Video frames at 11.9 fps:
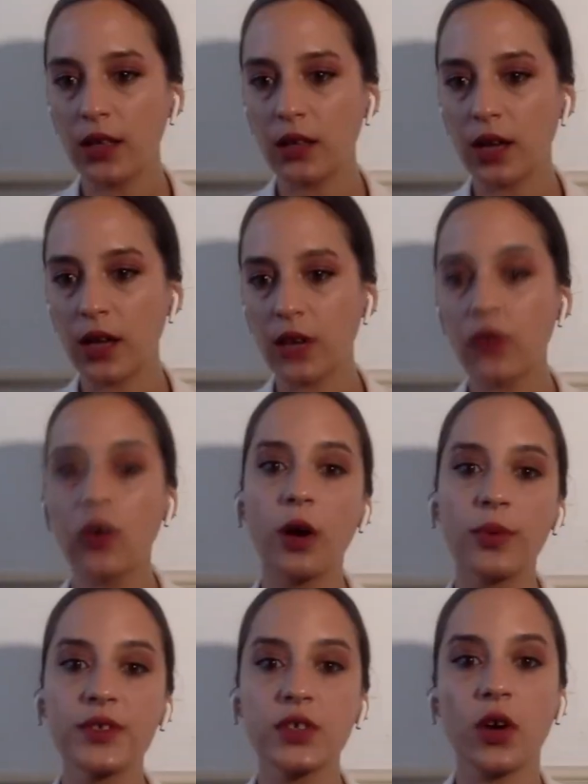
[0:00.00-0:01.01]
I, uh, I grew
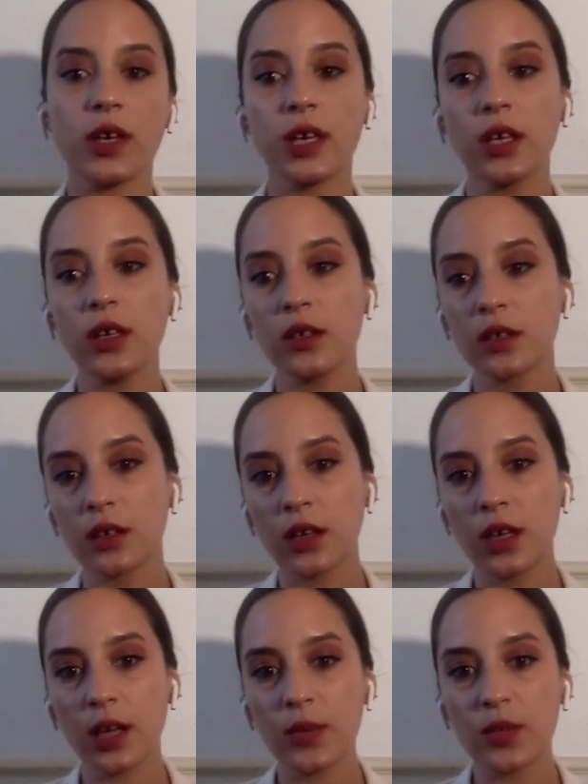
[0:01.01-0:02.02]
up in Turkey
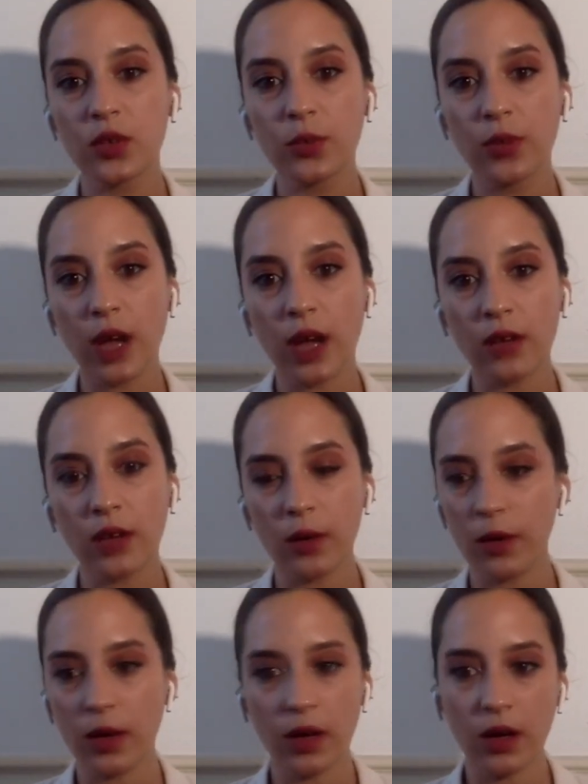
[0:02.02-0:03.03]
and I'm so proud
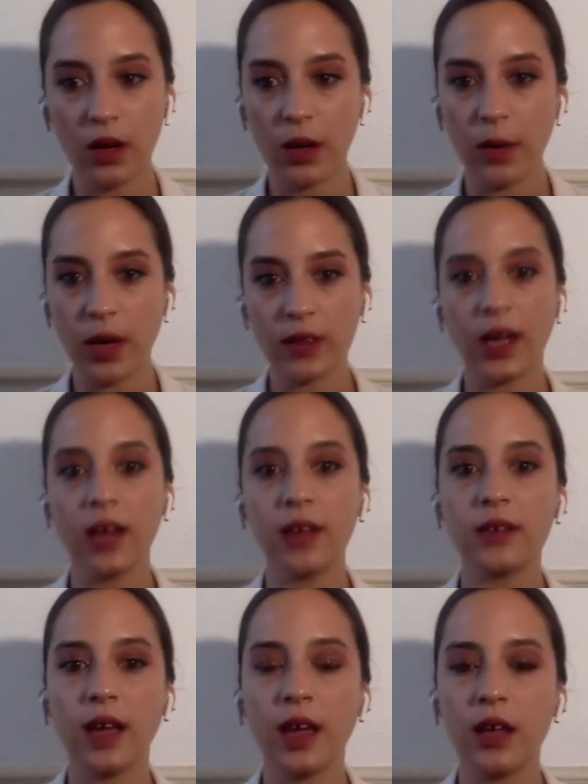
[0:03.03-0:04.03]
of, uh, about
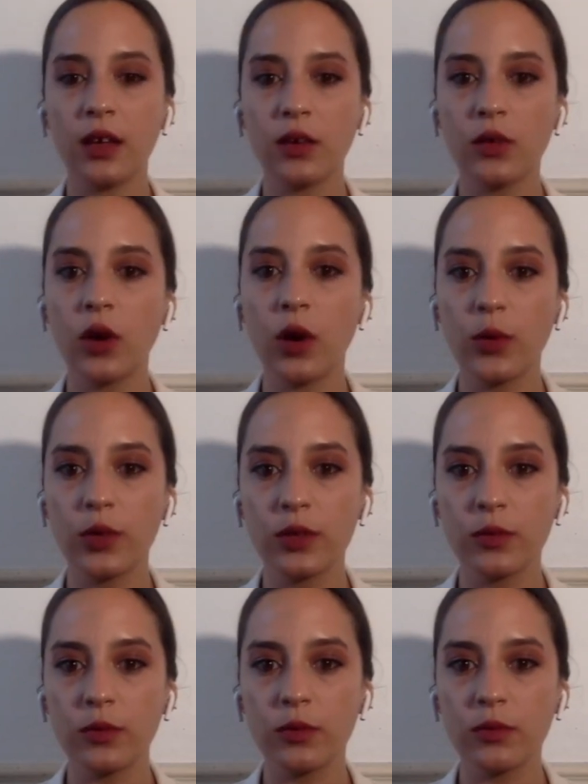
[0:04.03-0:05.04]
that. I grew up
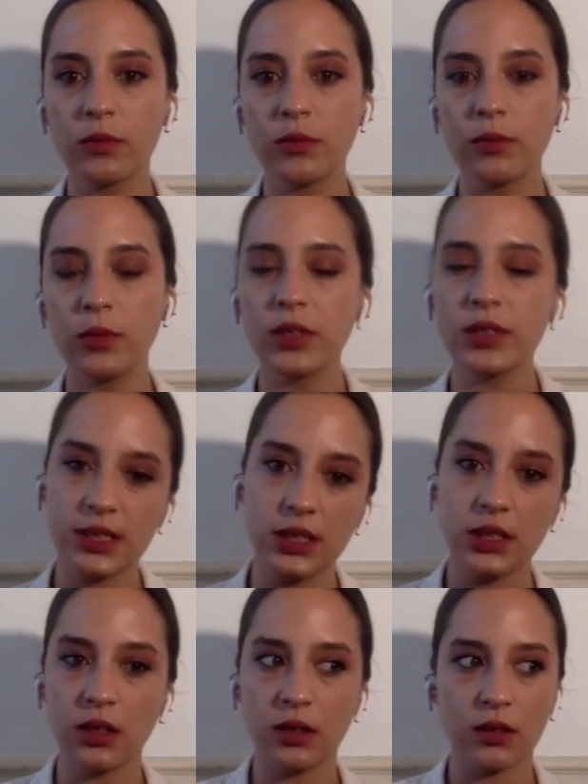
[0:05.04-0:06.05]
with
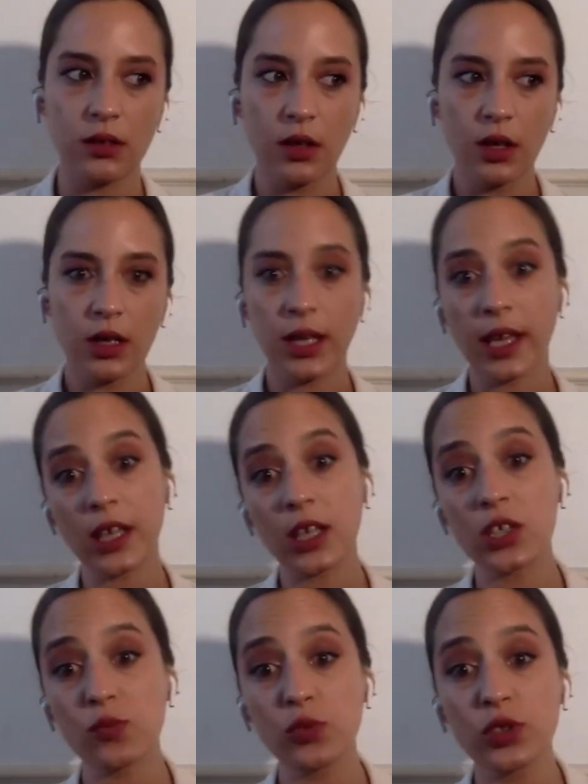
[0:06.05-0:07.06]
multi uh,
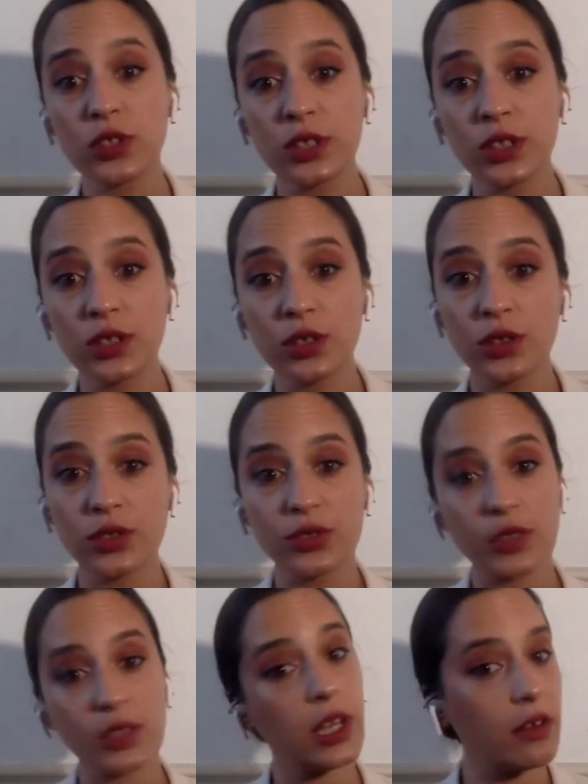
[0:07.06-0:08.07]
language,
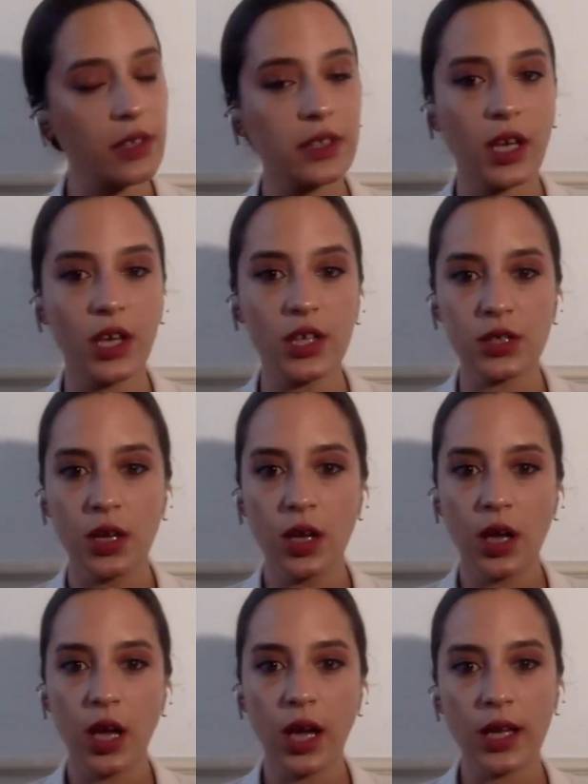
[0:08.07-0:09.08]
cultural
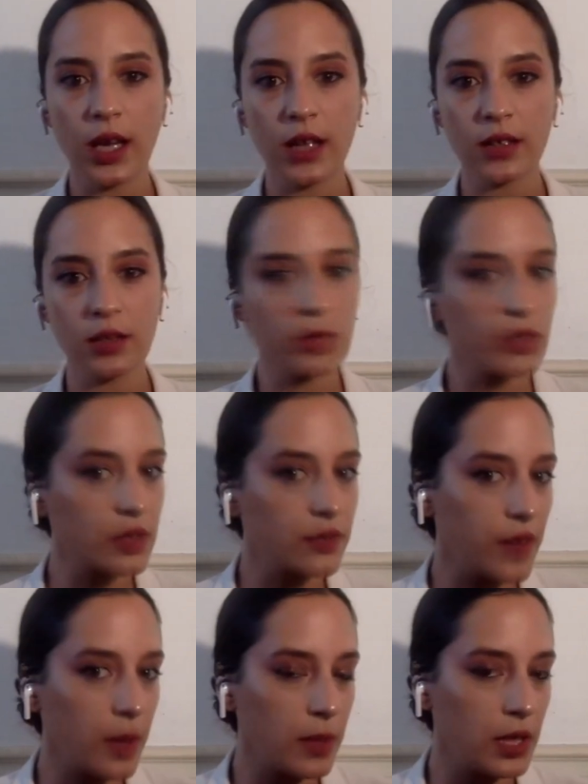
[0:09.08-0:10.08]
heritage. I got an
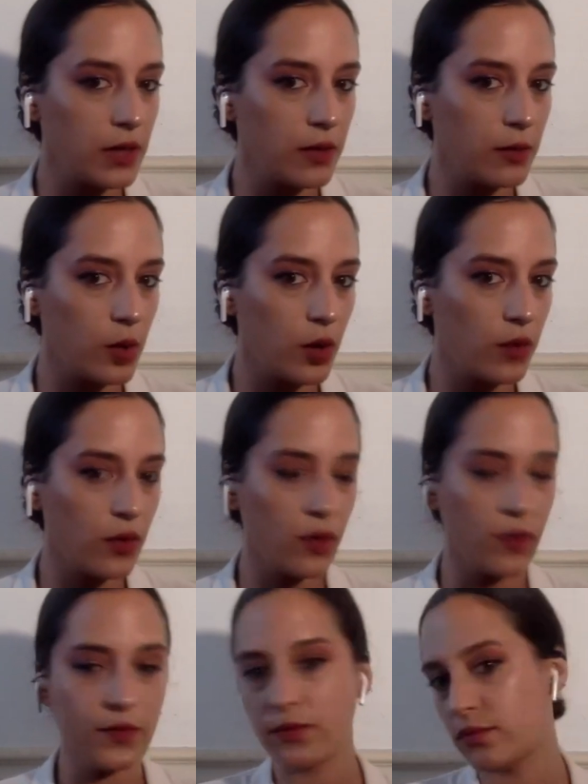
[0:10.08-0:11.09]
immigrant family,
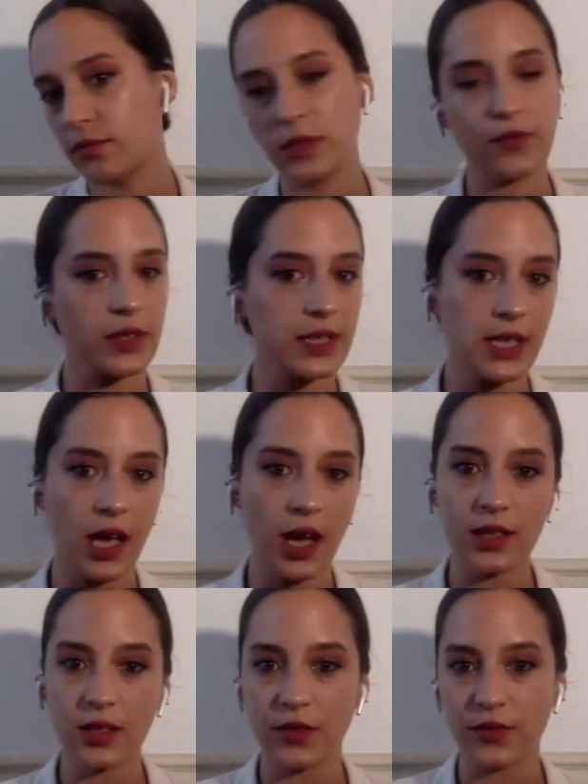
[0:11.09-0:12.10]
both of different
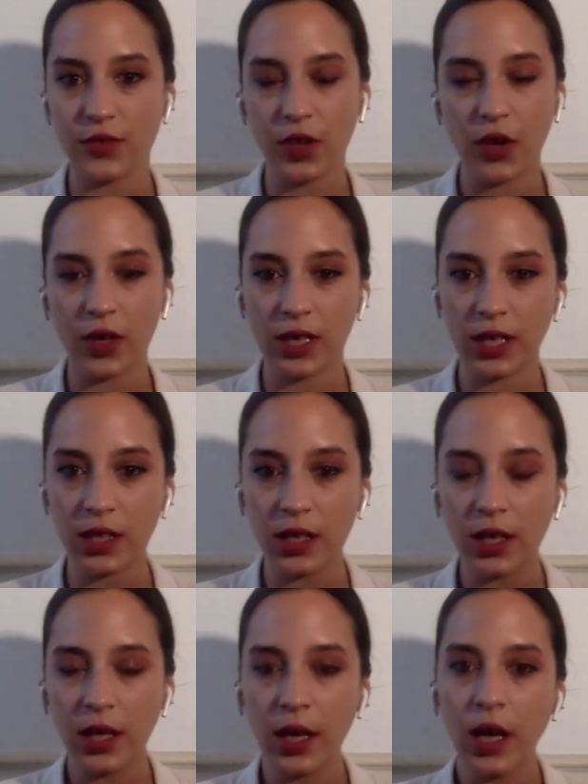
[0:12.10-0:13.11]
sides of
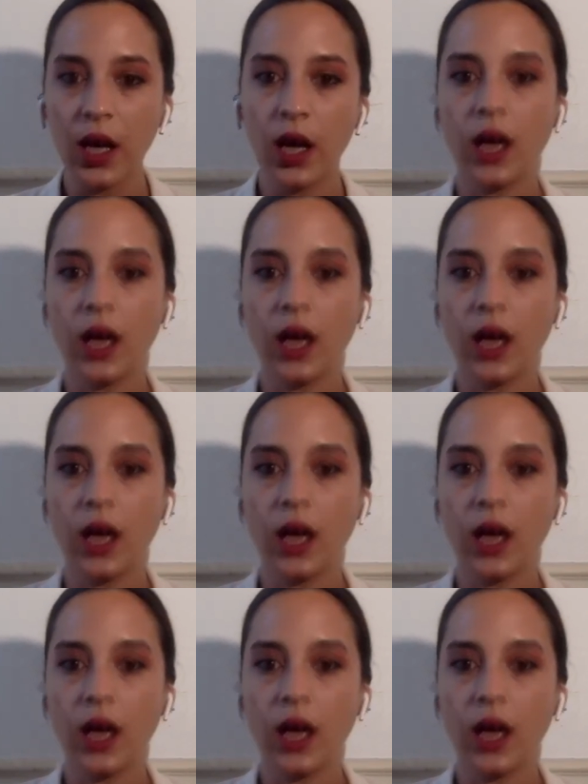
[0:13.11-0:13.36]
Turkey